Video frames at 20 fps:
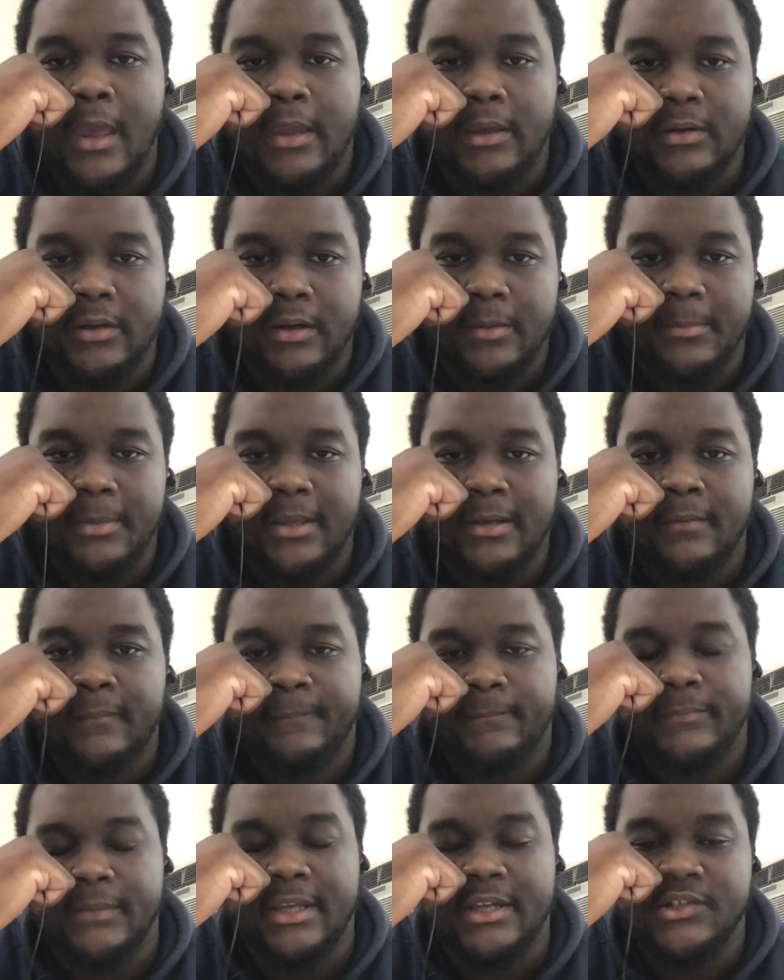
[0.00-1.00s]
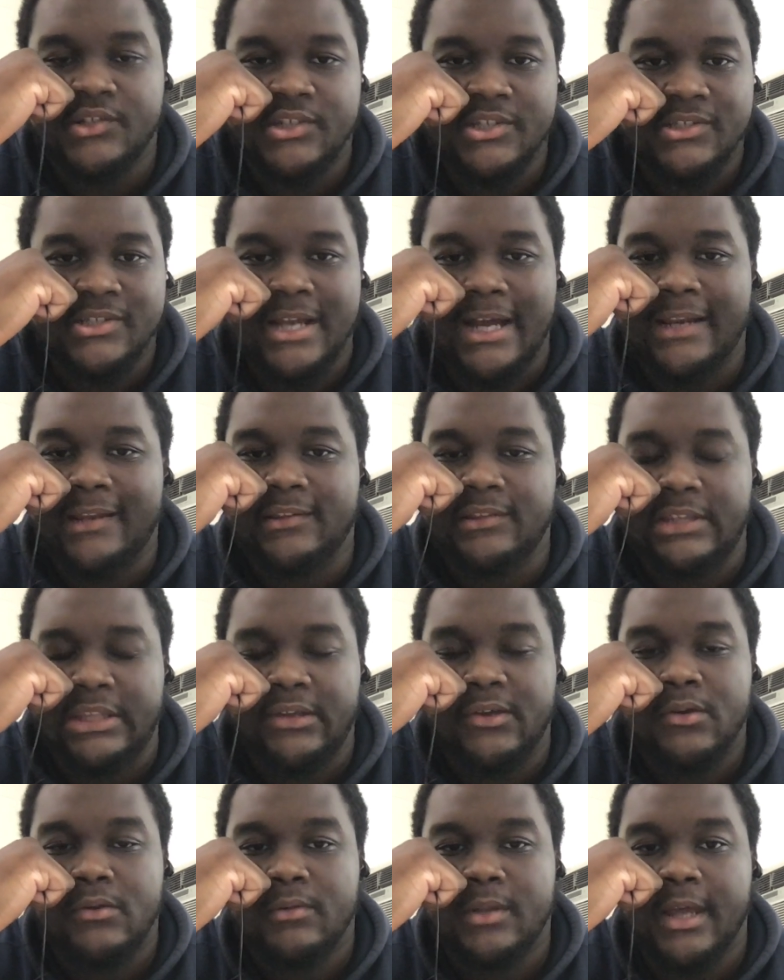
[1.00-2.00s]
You know what I mean? Nigga just got a
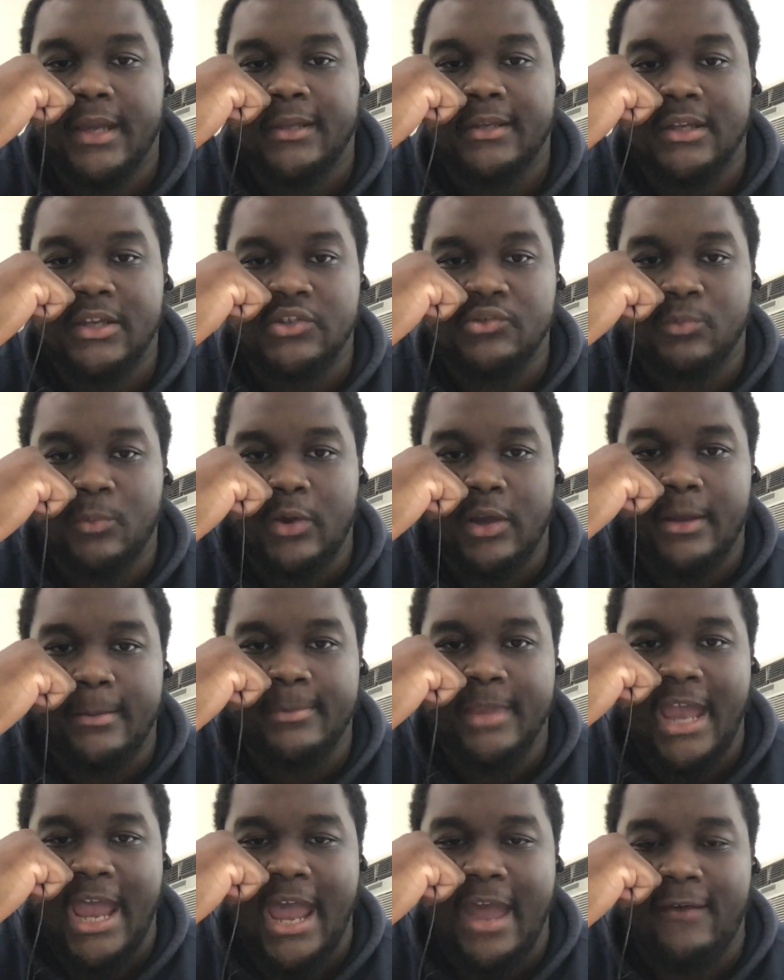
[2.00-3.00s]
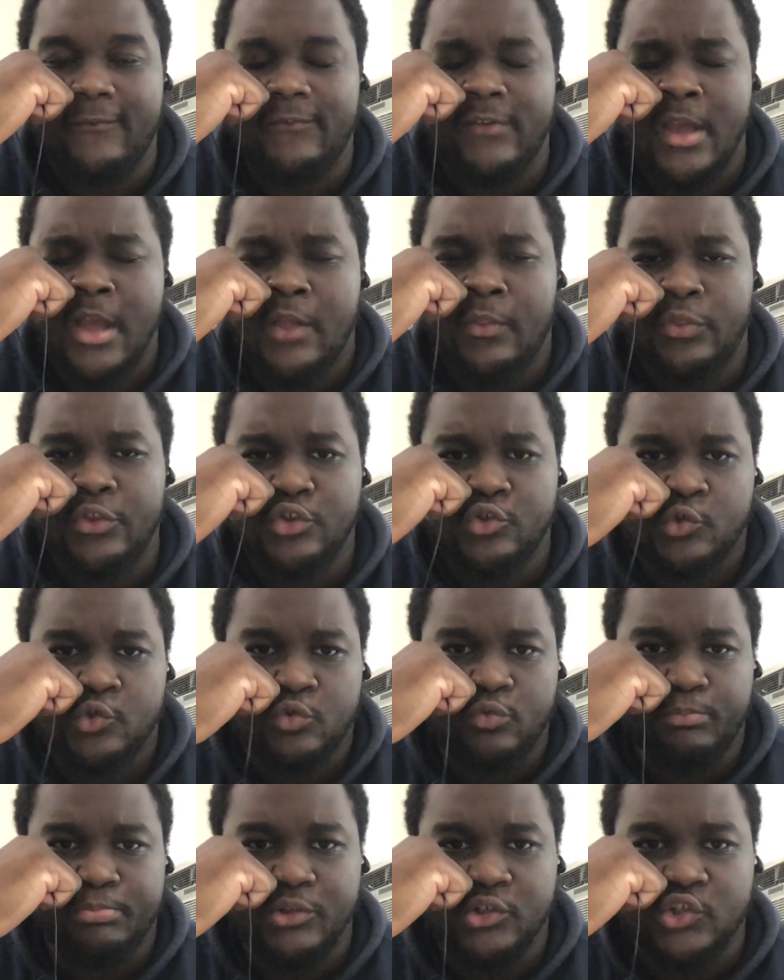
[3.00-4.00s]
deal. Like niggas want him to have the
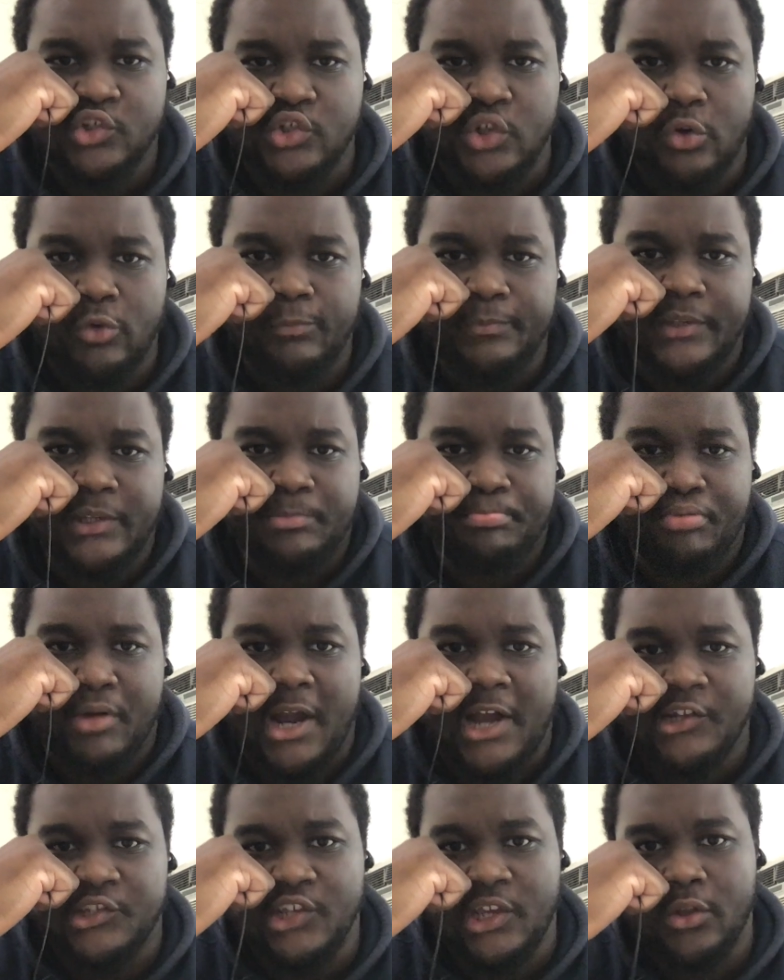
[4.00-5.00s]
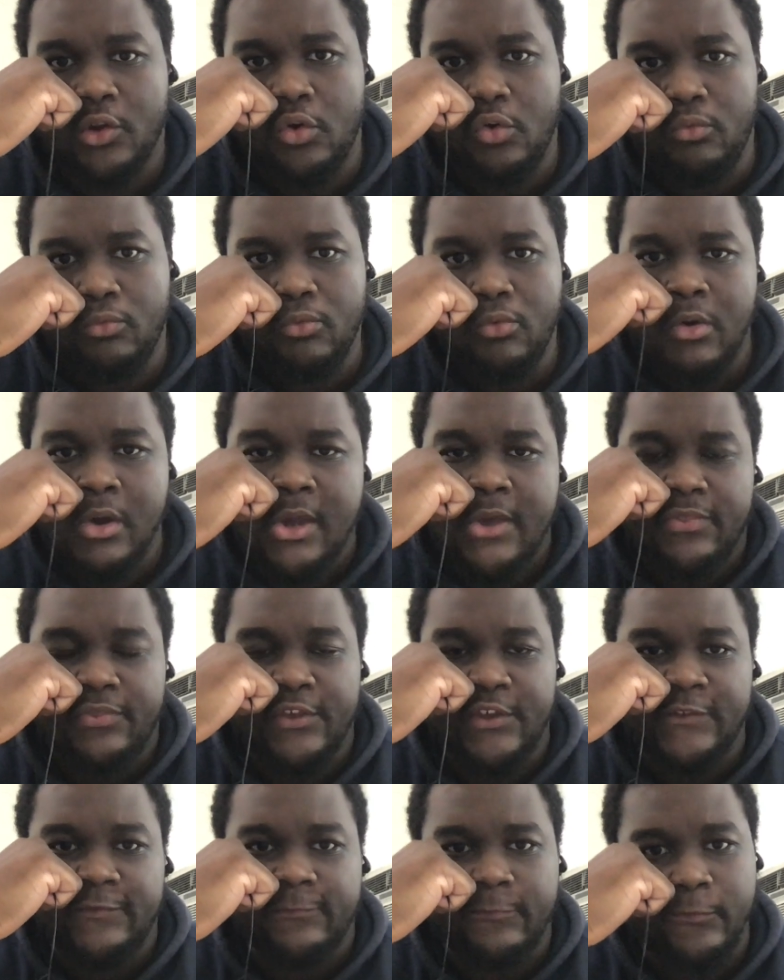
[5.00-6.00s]
super sculpted project. Oh,
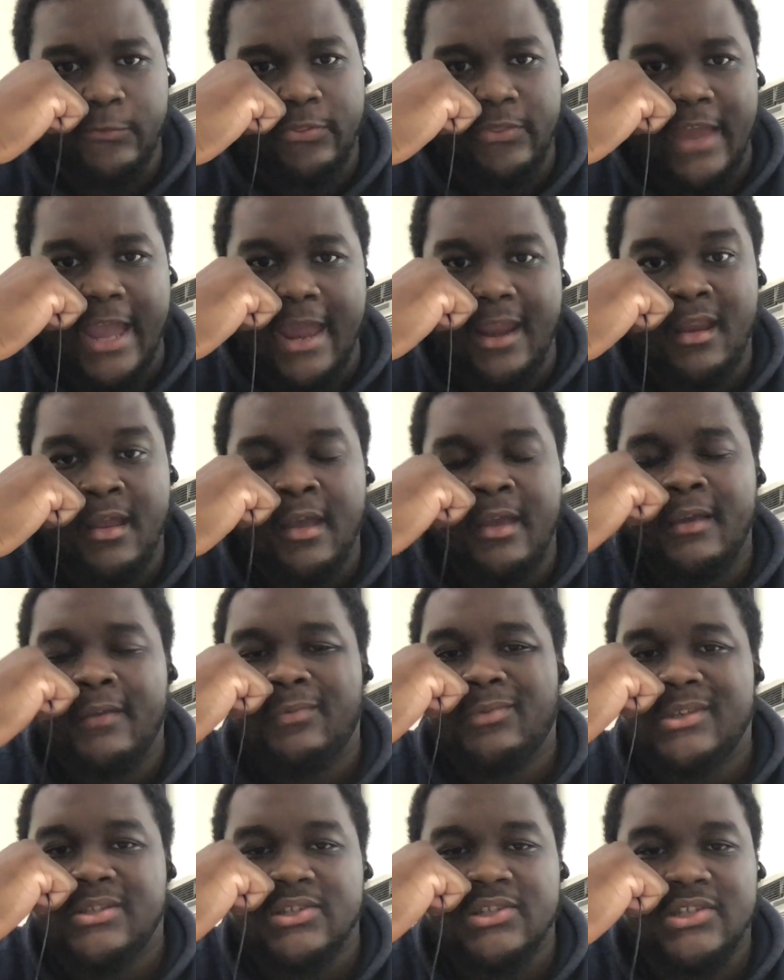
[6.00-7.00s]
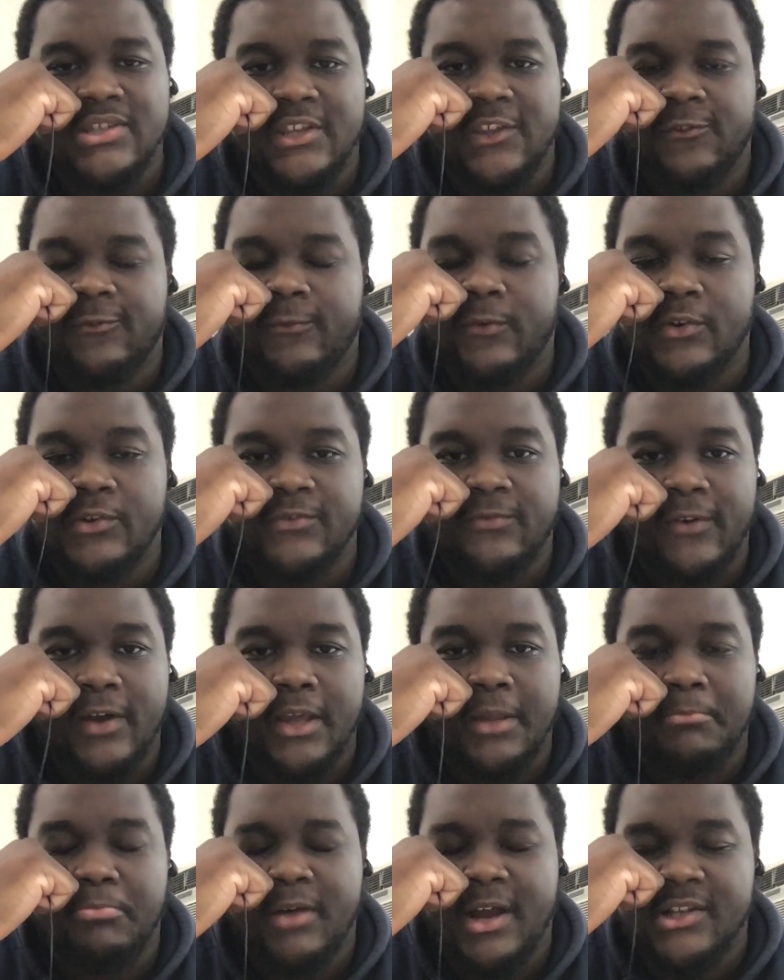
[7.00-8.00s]
this for that. This is his first
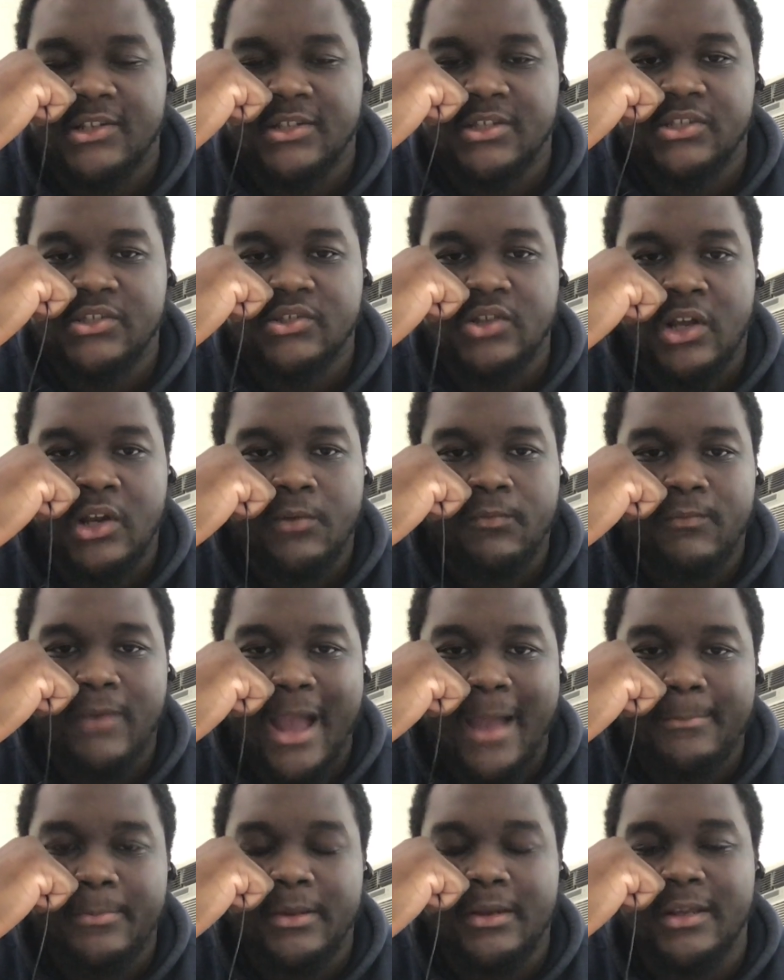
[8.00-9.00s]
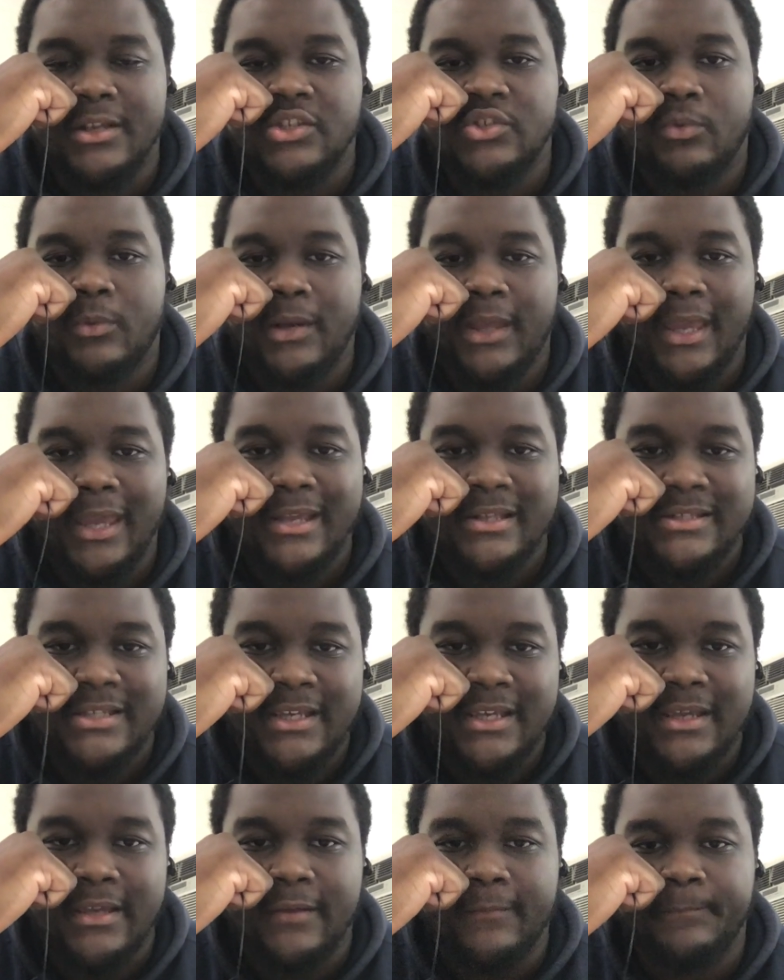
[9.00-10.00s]
fucking project. He started rapping in
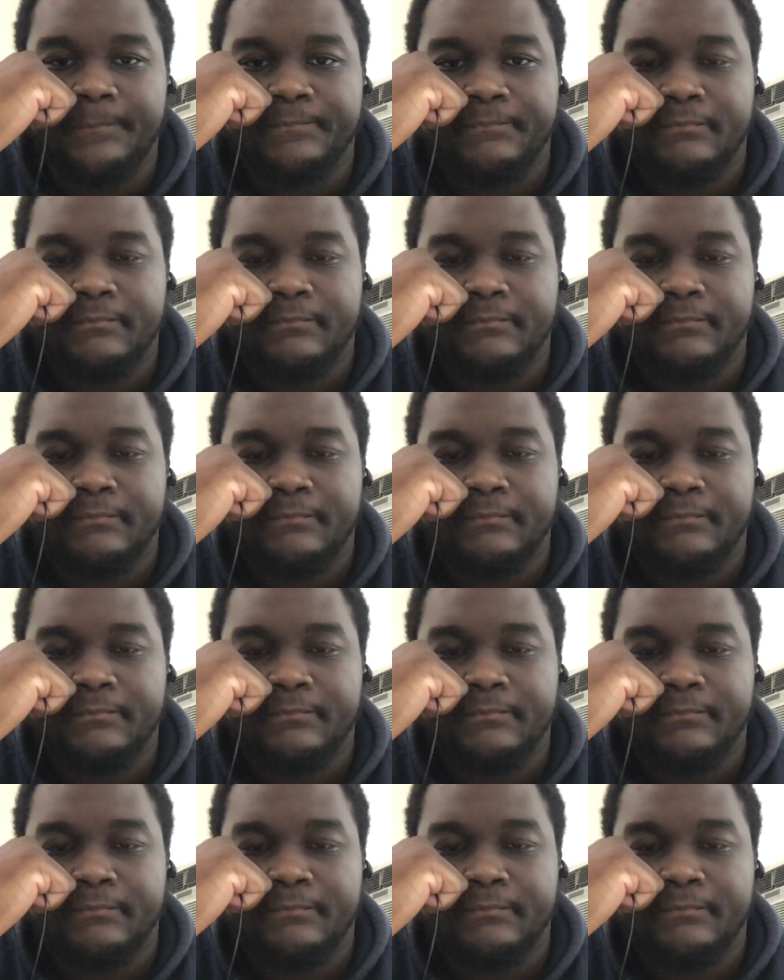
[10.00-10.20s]
2018.